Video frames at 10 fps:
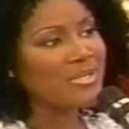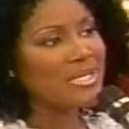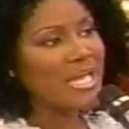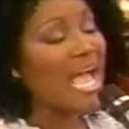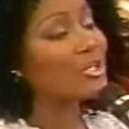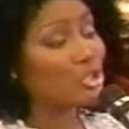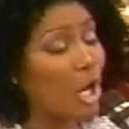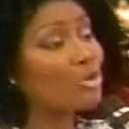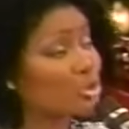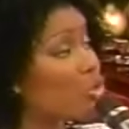and
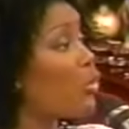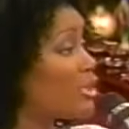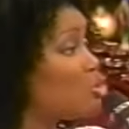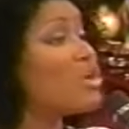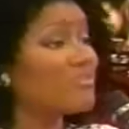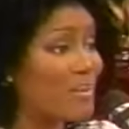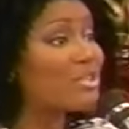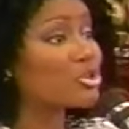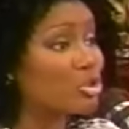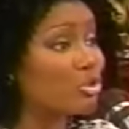go through what you have been
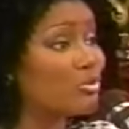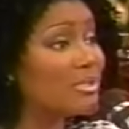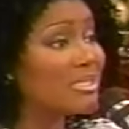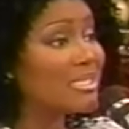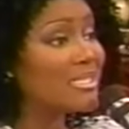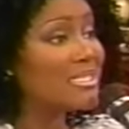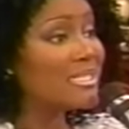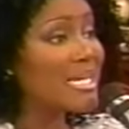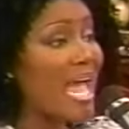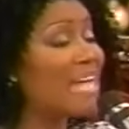through. That's right.
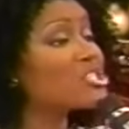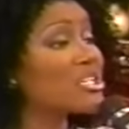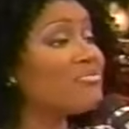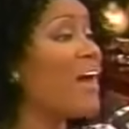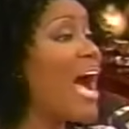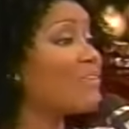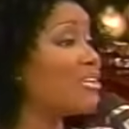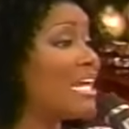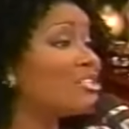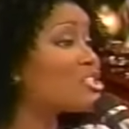And survive it
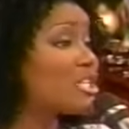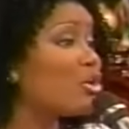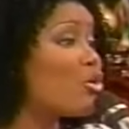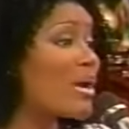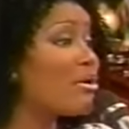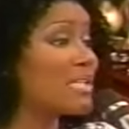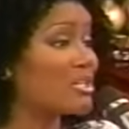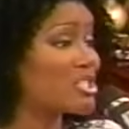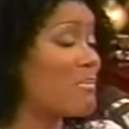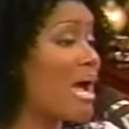and still wearing a
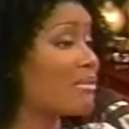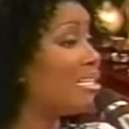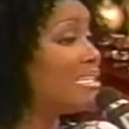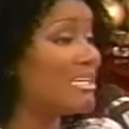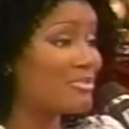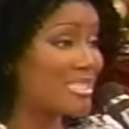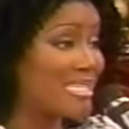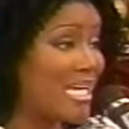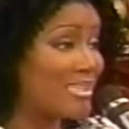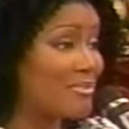smile and live to
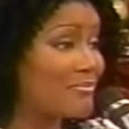tell it.